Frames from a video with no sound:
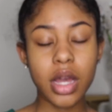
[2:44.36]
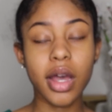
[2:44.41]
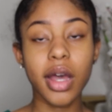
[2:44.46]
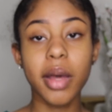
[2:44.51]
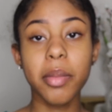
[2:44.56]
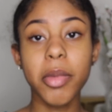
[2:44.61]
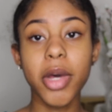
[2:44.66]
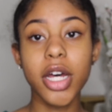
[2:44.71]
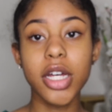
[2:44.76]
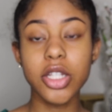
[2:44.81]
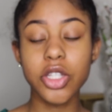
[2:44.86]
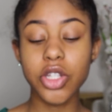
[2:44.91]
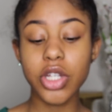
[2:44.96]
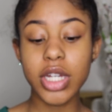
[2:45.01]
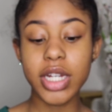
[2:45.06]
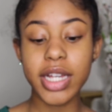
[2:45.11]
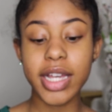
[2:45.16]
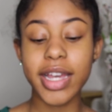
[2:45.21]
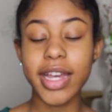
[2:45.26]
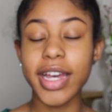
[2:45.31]
I'm also
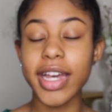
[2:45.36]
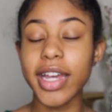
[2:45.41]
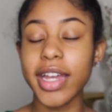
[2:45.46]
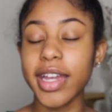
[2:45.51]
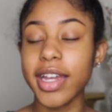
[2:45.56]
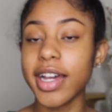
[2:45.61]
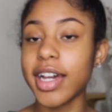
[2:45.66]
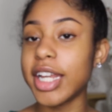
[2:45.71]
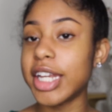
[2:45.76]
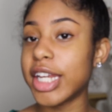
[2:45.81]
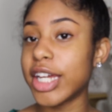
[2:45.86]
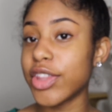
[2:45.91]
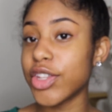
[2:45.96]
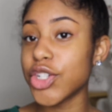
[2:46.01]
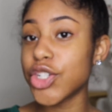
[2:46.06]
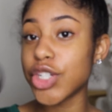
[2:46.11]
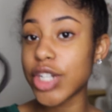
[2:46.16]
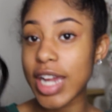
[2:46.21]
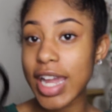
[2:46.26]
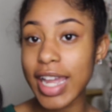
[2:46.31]
gonna cut another
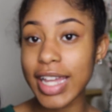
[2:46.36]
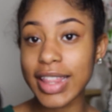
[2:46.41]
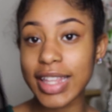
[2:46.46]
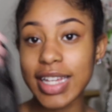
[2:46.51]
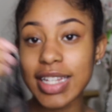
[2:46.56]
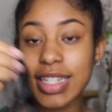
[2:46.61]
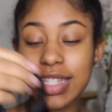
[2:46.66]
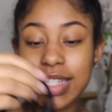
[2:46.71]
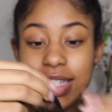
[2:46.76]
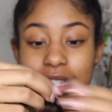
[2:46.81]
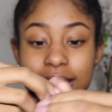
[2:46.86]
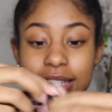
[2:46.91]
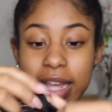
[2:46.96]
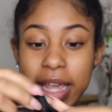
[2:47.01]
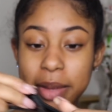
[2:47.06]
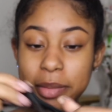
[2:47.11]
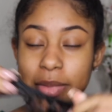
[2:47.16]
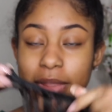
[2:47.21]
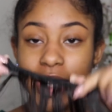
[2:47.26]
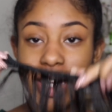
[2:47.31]
track that's the
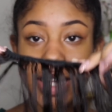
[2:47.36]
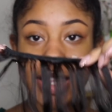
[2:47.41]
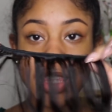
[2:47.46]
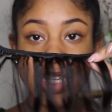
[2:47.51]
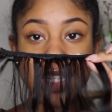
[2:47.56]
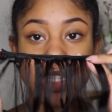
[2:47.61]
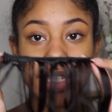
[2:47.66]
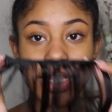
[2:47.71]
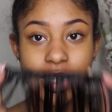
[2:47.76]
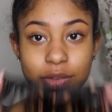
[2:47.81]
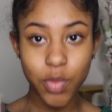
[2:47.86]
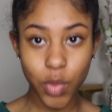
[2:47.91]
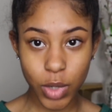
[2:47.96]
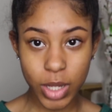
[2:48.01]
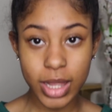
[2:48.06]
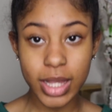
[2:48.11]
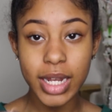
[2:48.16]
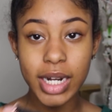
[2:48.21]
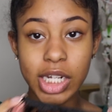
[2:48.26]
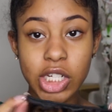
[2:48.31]
same length as the
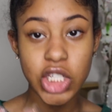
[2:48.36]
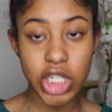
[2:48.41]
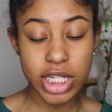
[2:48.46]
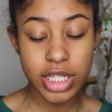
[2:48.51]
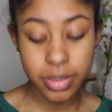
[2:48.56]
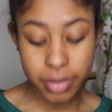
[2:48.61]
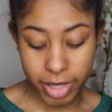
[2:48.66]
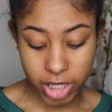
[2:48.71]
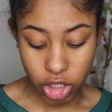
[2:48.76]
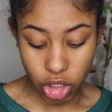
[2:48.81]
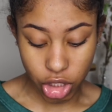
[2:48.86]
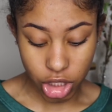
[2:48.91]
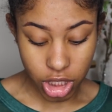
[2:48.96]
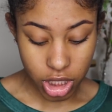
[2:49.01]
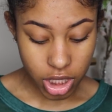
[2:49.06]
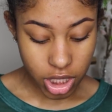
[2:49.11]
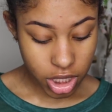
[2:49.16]
one that I just measured.